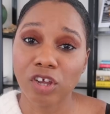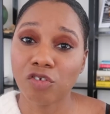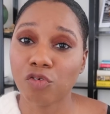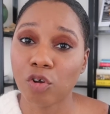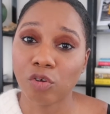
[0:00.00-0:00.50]

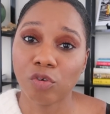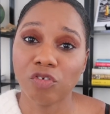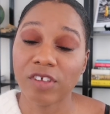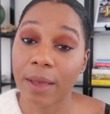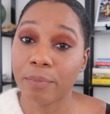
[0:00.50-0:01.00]
control
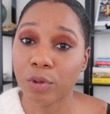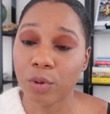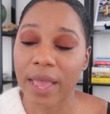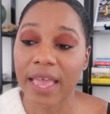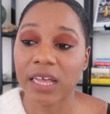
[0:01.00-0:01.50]

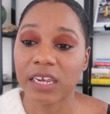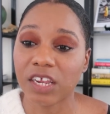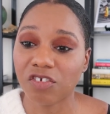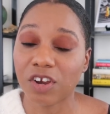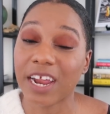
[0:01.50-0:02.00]
shampoo and
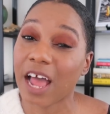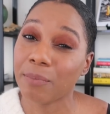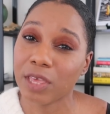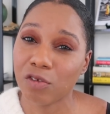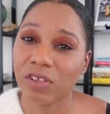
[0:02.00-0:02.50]
conditioner, and I've
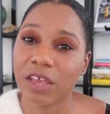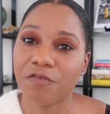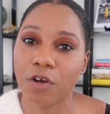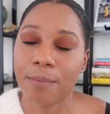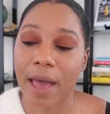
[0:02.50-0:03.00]
been using
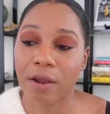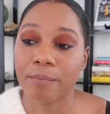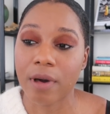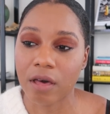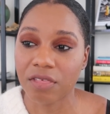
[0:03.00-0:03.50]
it for about a
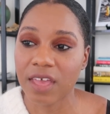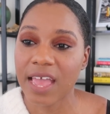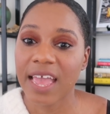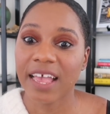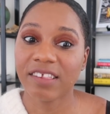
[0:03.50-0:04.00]
month,
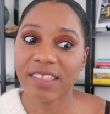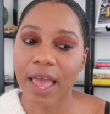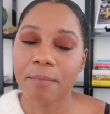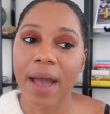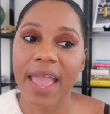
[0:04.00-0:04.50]
is
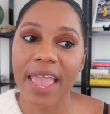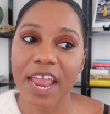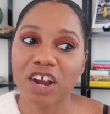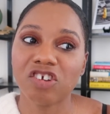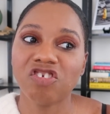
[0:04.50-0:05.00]
that my
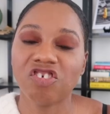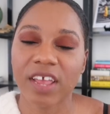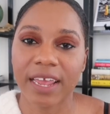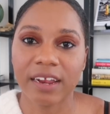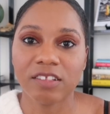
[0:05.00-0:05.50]
hair
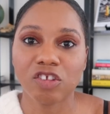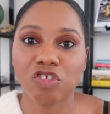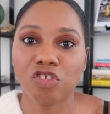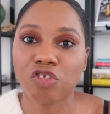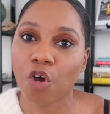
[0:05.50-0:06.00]
sheds
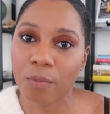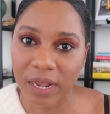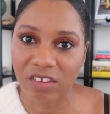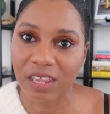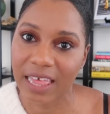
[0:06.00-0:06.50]
so
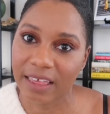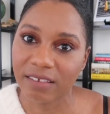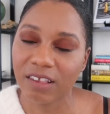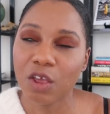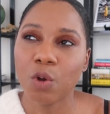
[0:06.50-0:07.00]
much less,